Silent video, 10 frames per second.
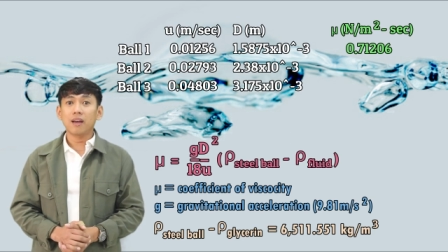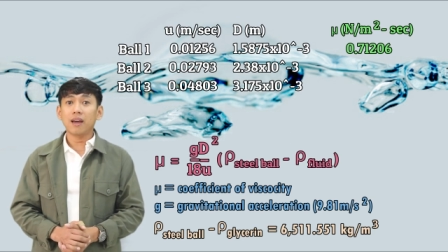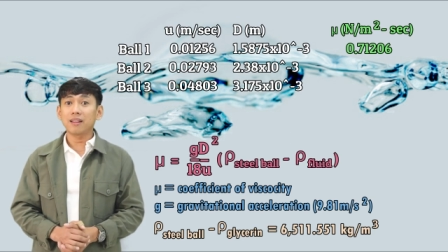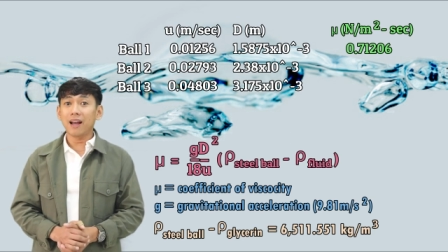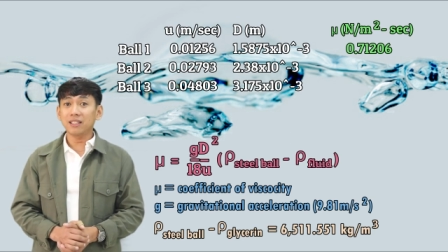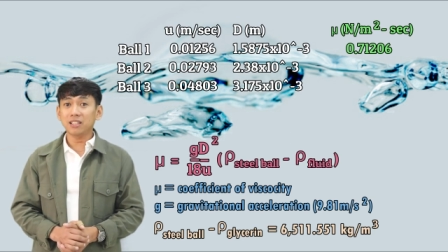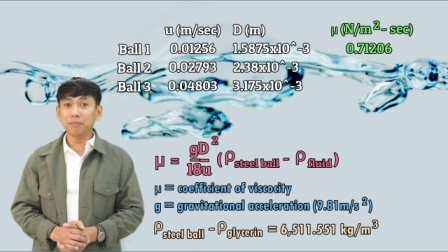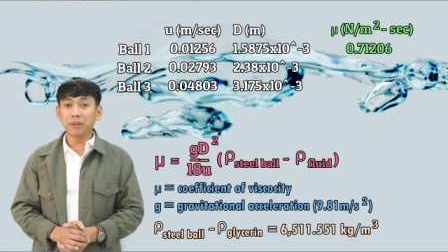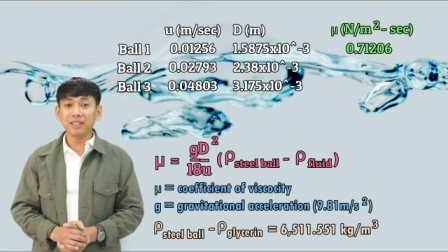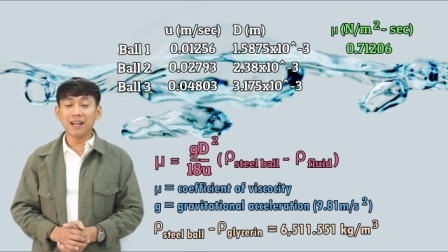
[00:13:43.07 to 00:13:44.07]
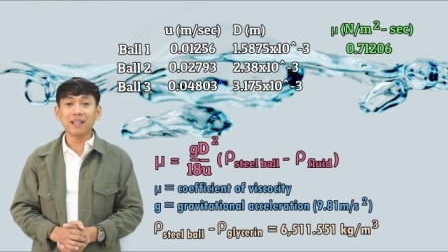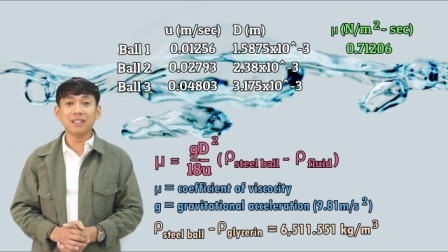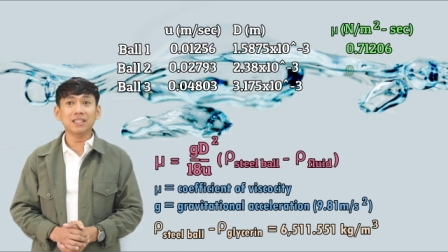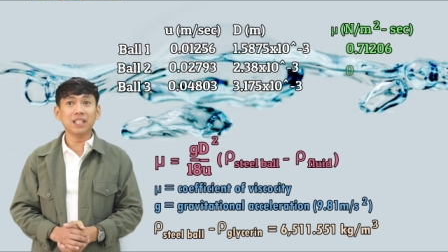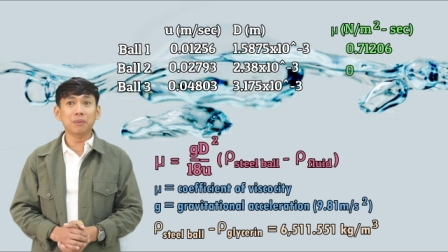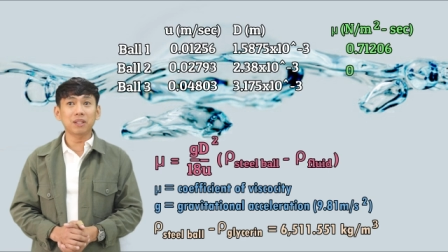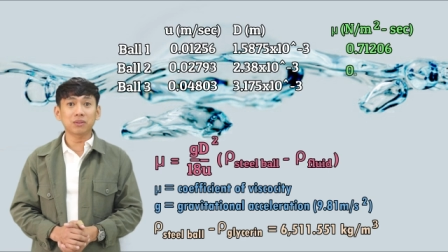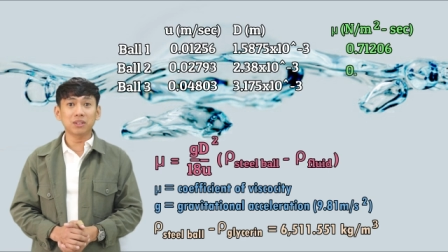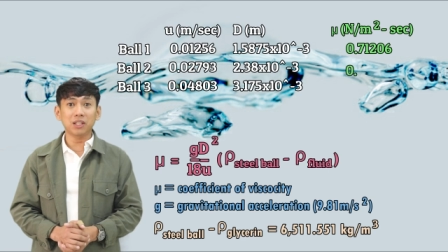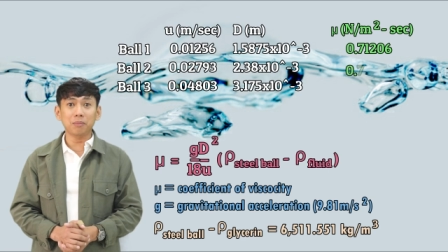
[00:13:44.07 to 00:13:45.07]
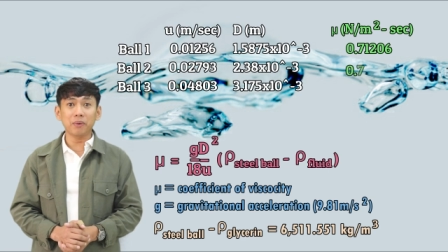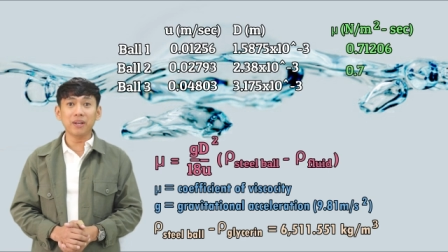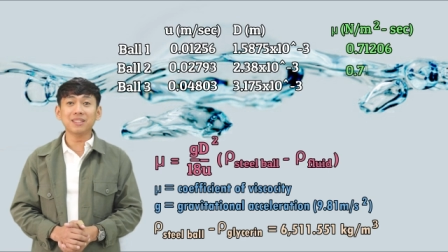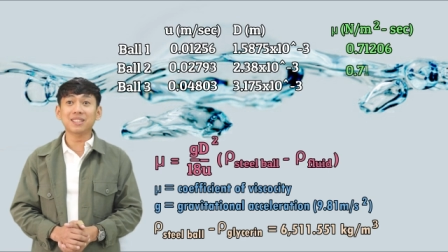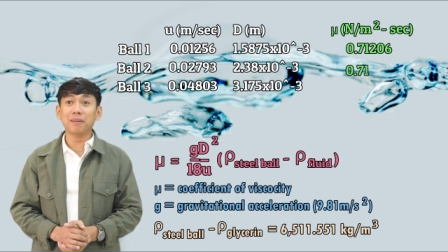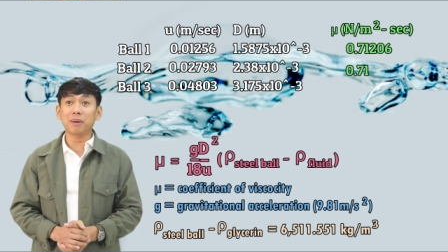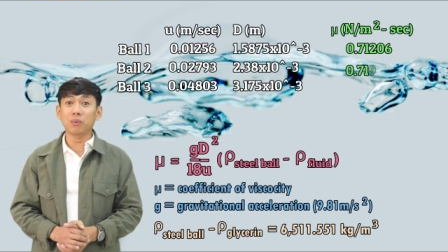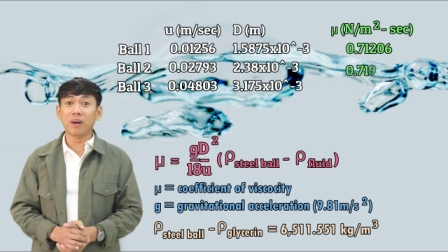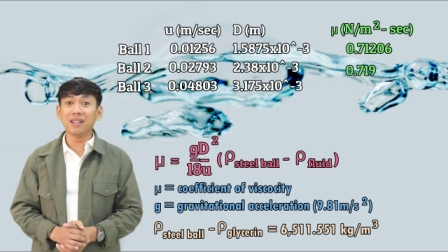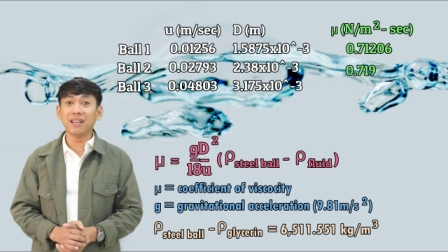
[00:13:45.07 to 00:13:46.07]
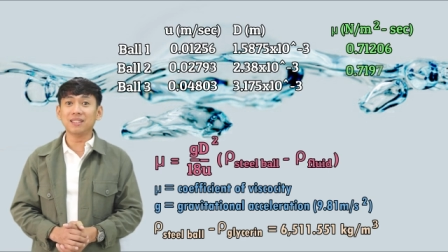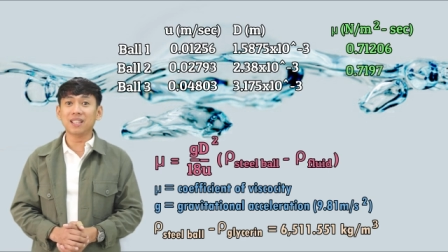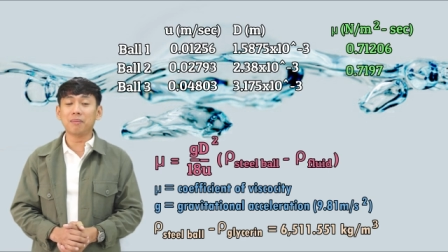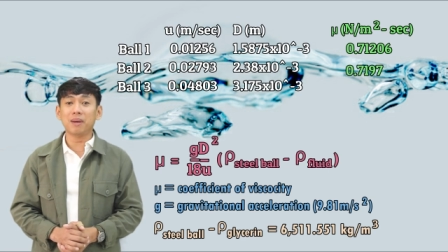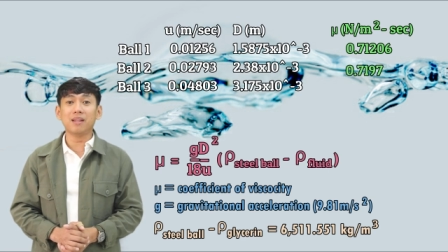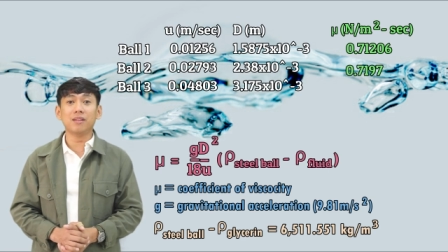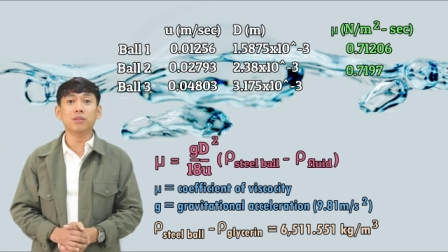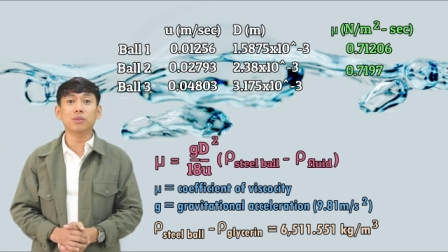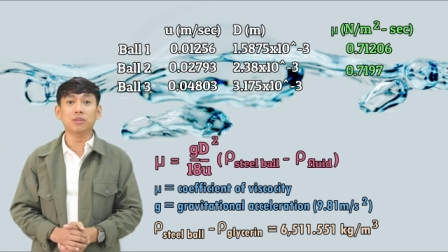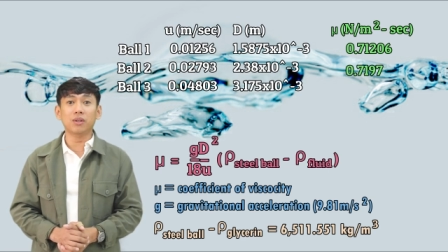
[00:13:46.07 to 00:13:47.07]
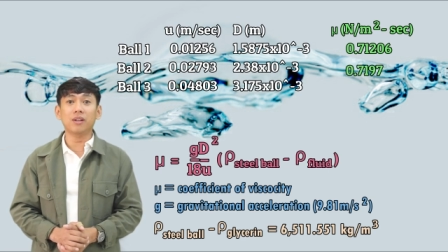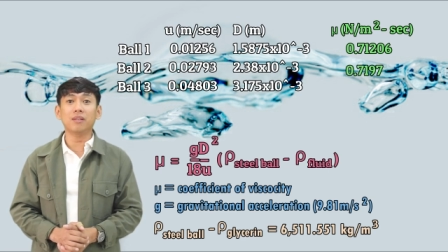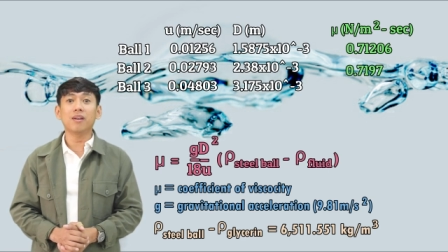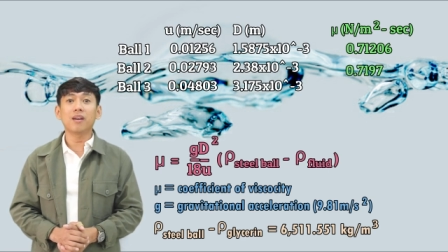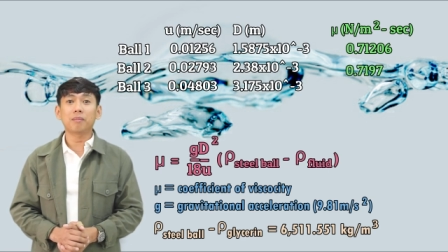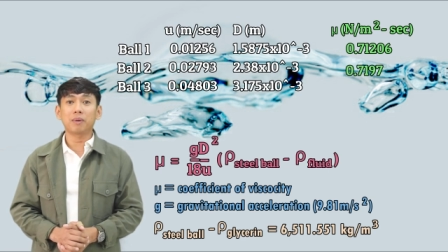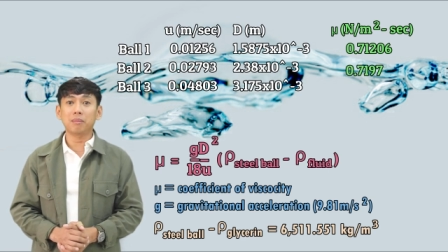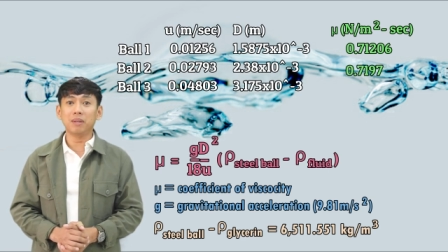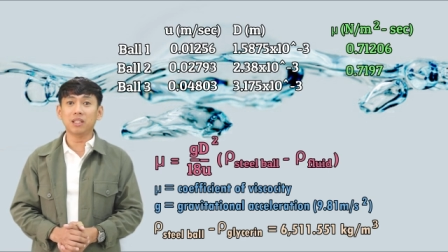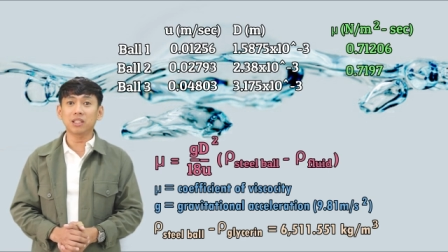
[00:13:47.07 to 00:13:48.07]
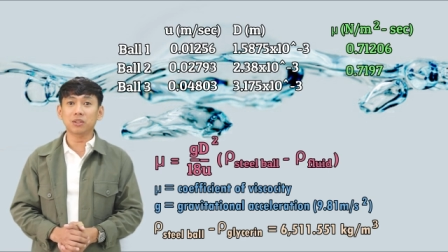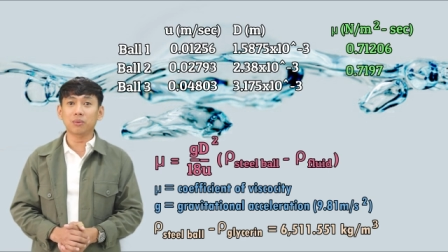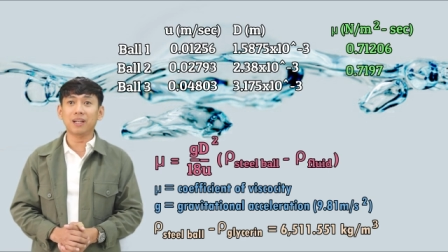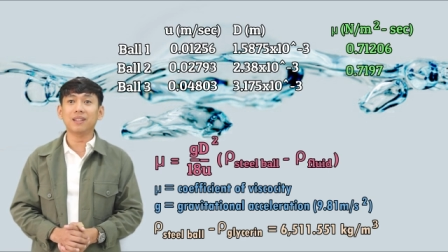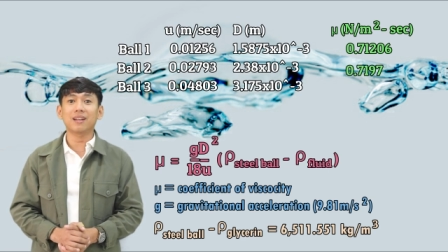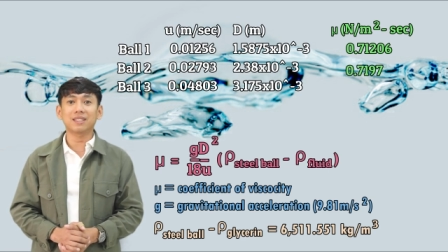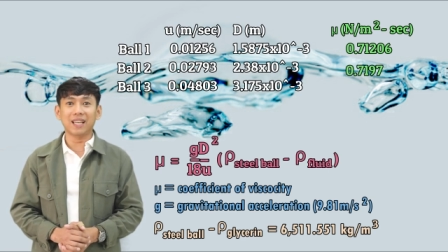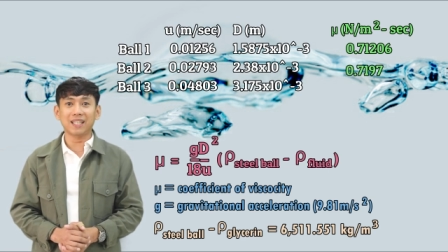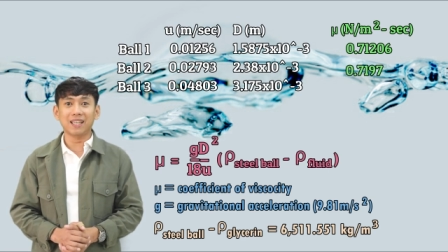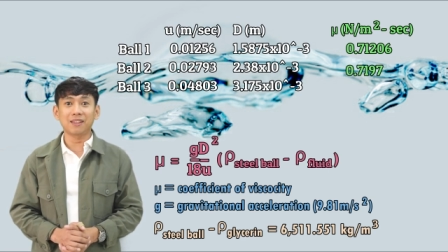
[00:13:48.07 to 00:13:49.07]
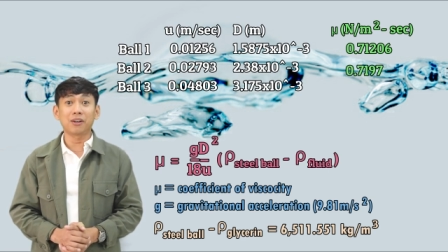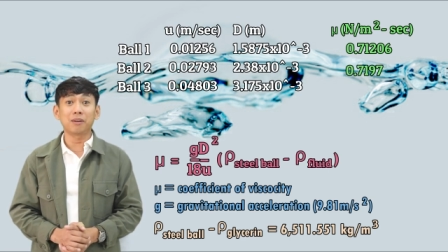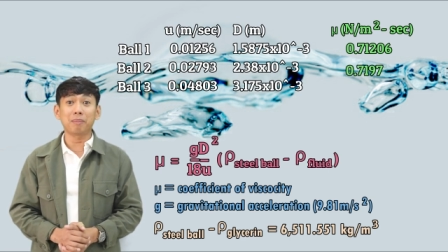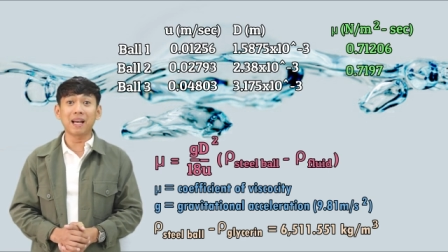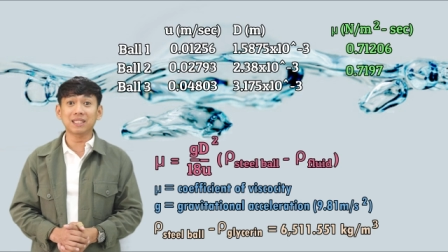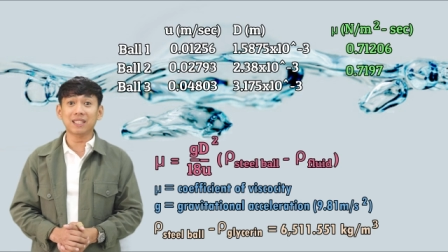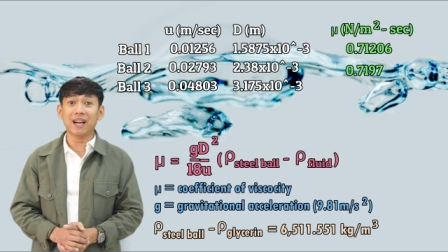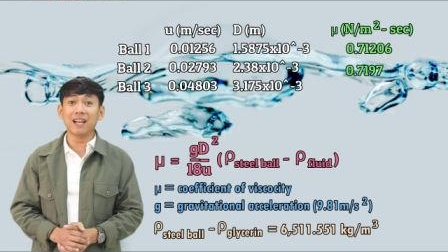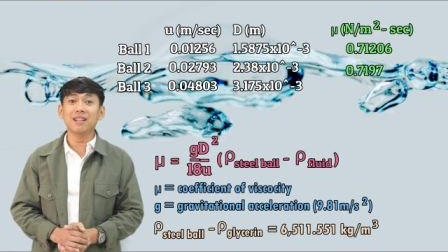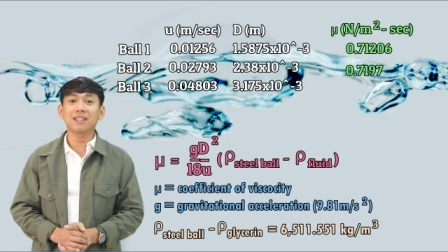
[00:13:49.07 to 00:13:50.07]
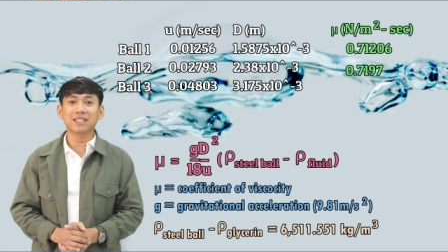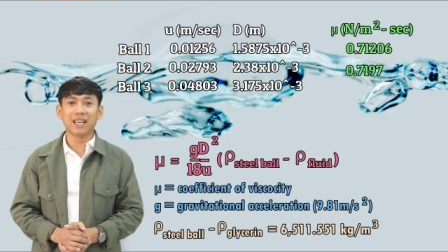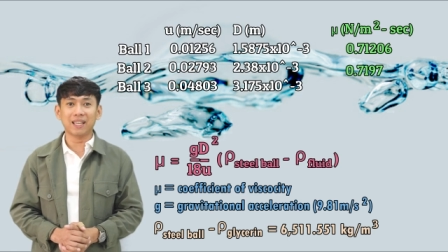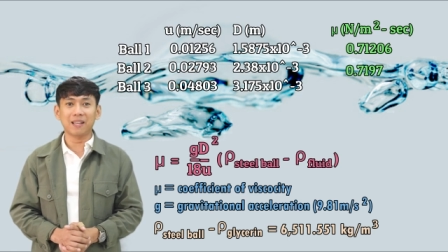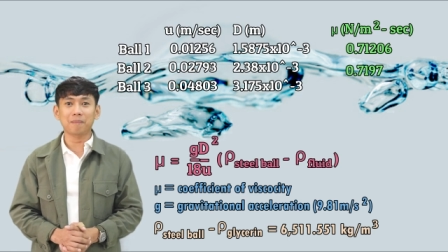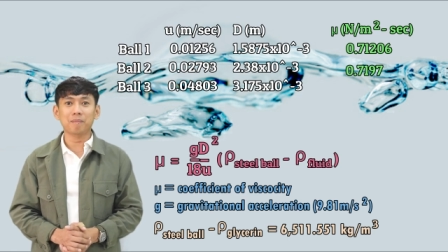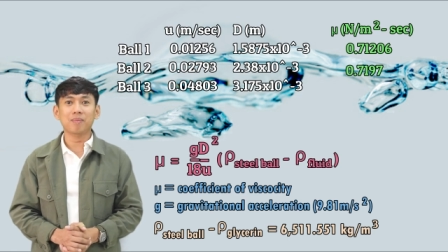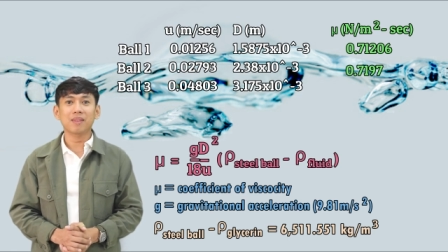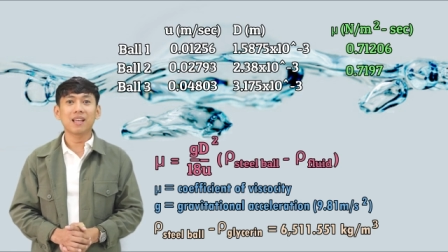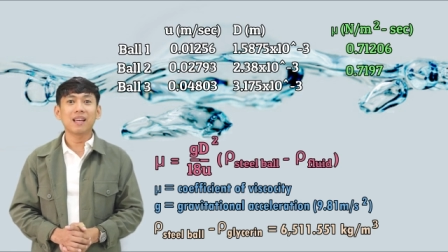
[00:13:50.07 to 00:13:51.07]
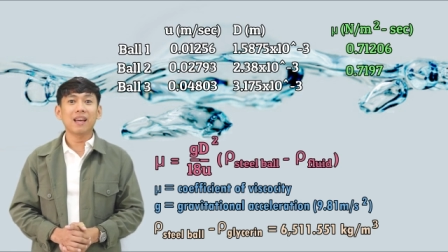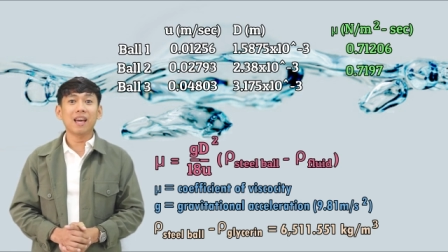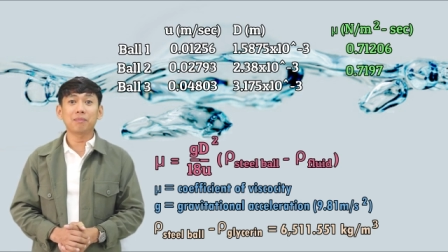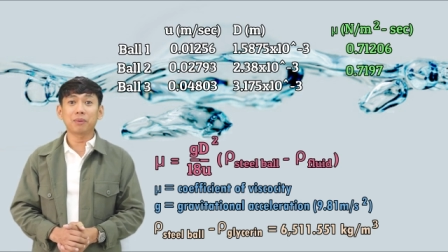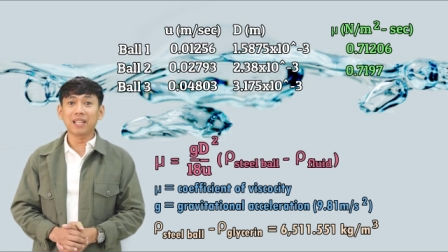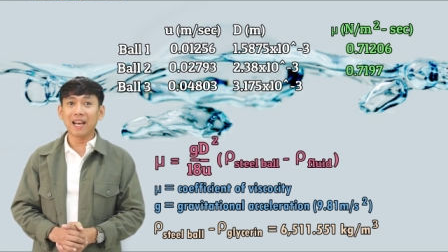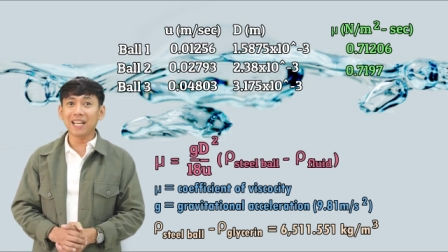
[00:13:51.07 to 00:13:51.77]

And the answer for that is equal to 0.7197 Newton per meter squared second or Pascal second. And for the